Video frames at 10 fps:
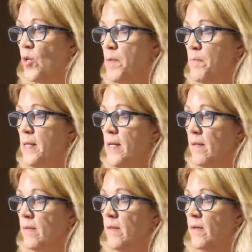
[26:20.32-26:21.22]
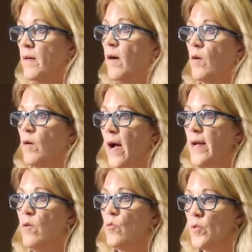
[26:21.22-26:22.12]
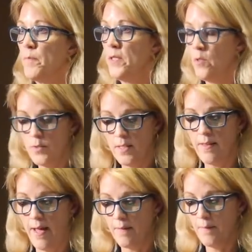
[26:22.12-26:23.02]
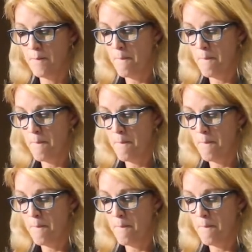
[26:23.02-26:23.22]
could have been me, or I know somebody who did that.